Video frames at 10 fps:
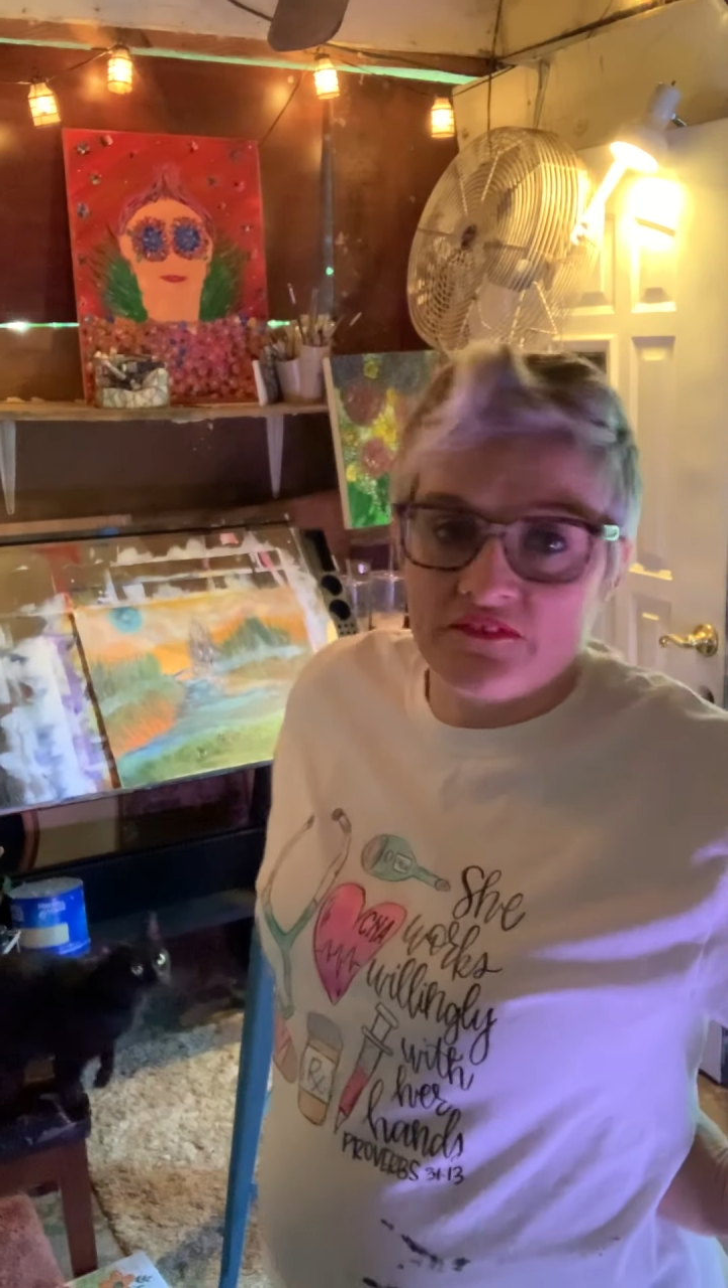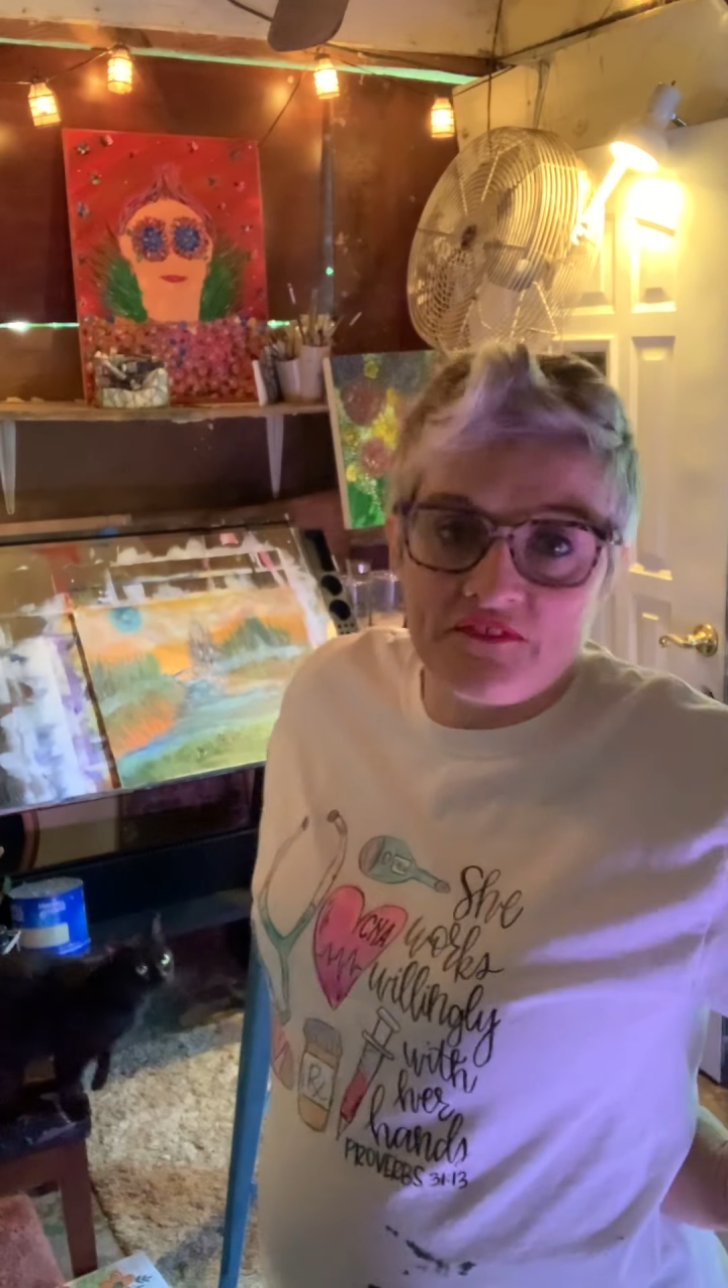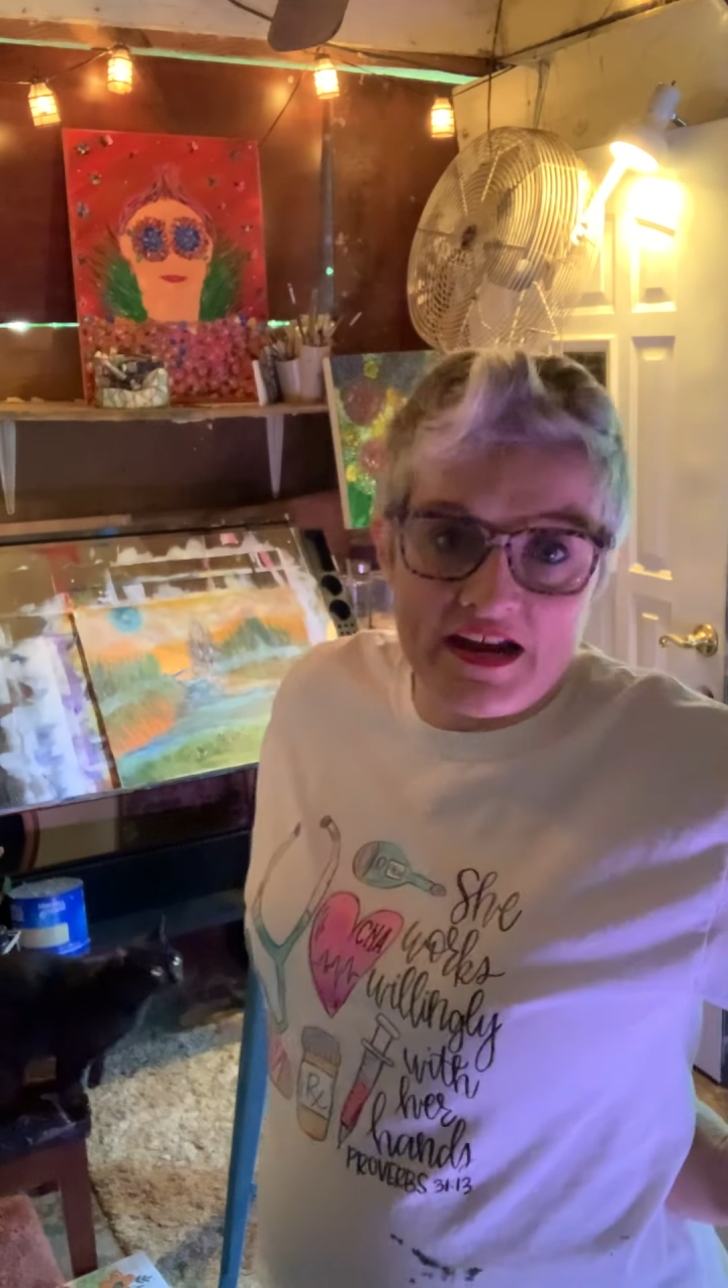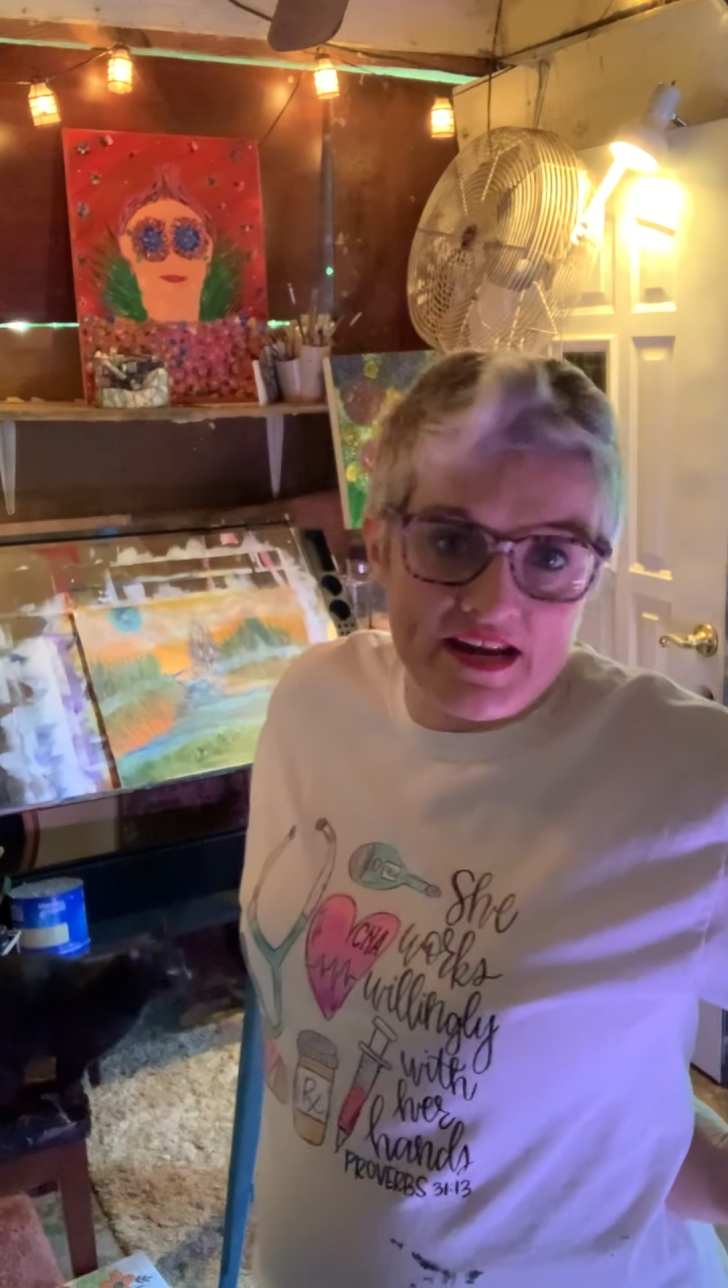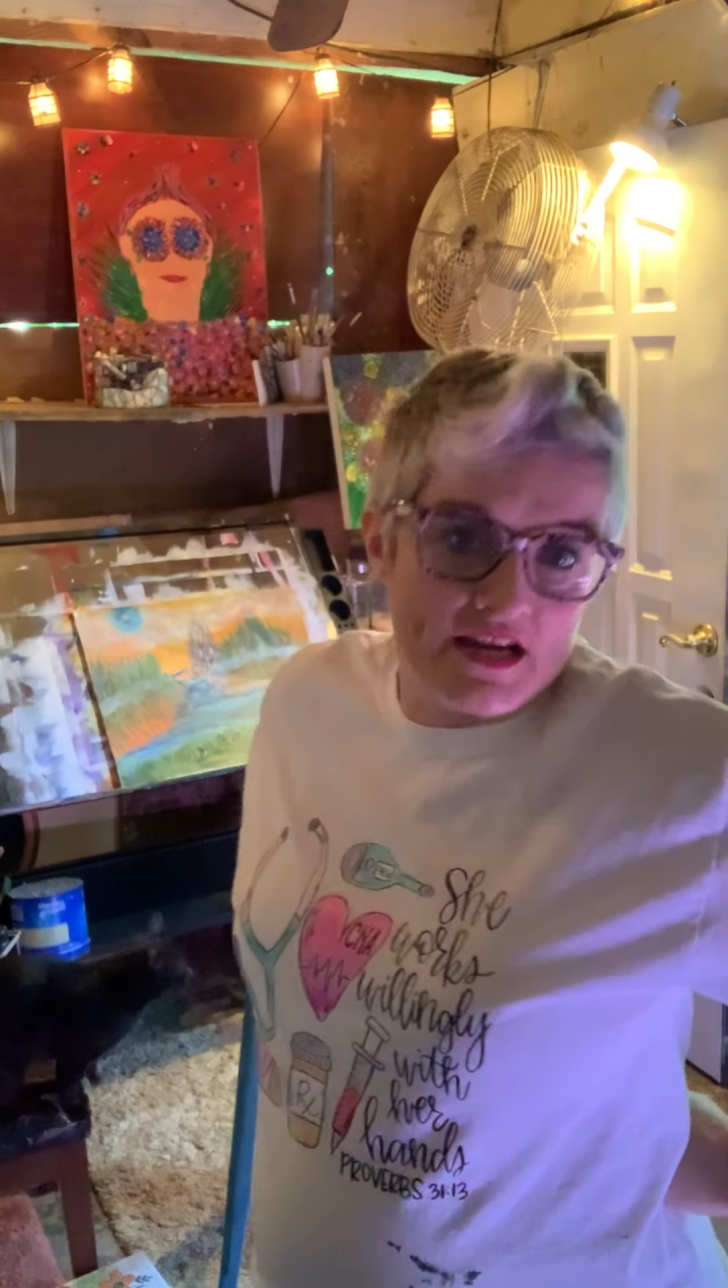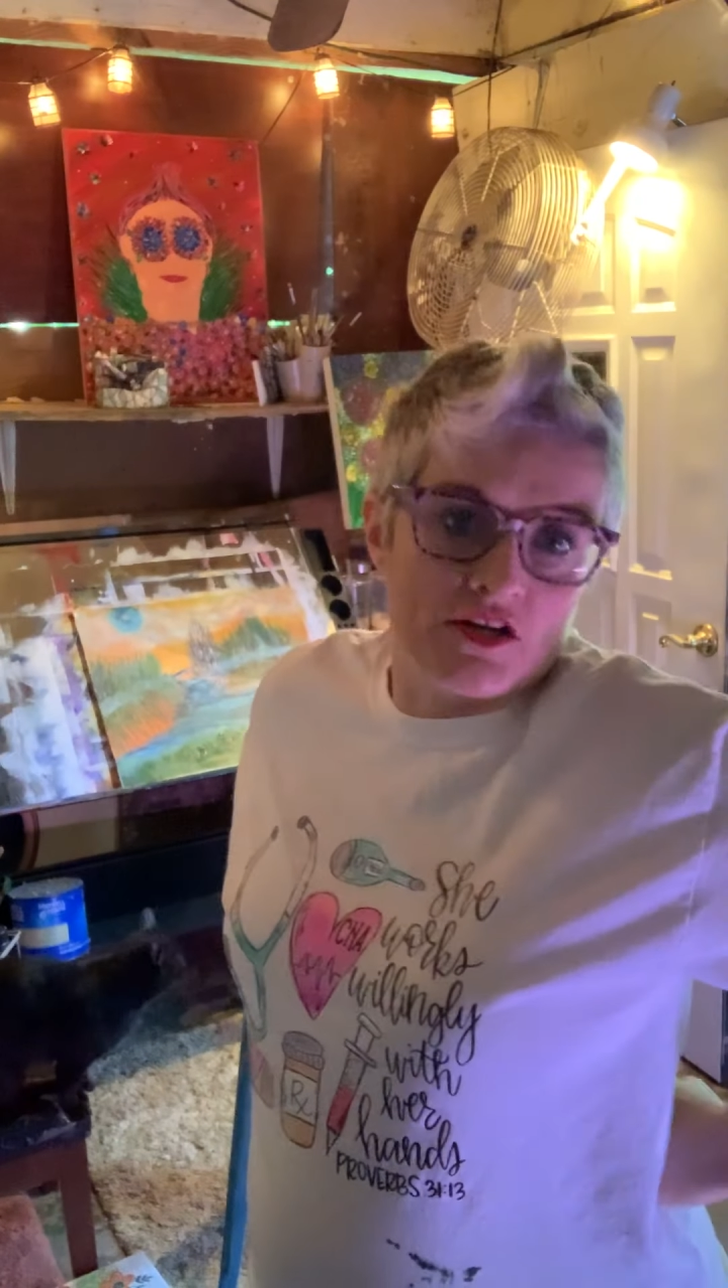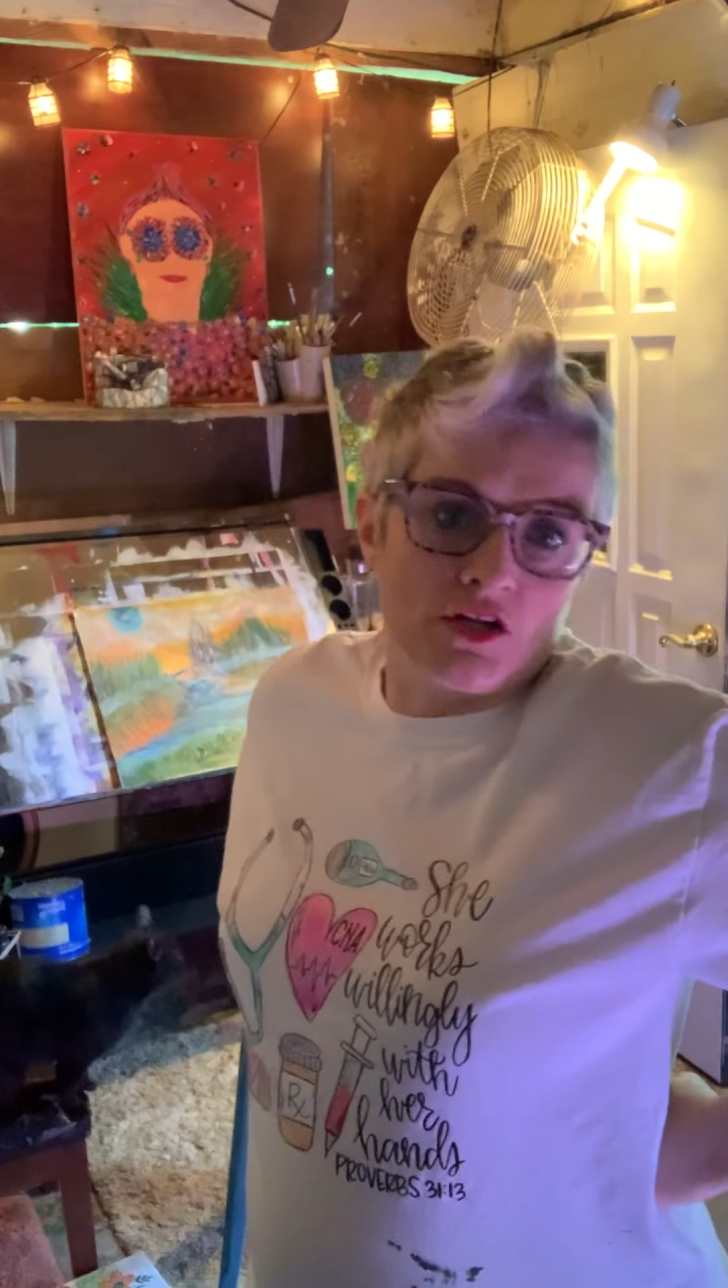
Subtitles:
find at your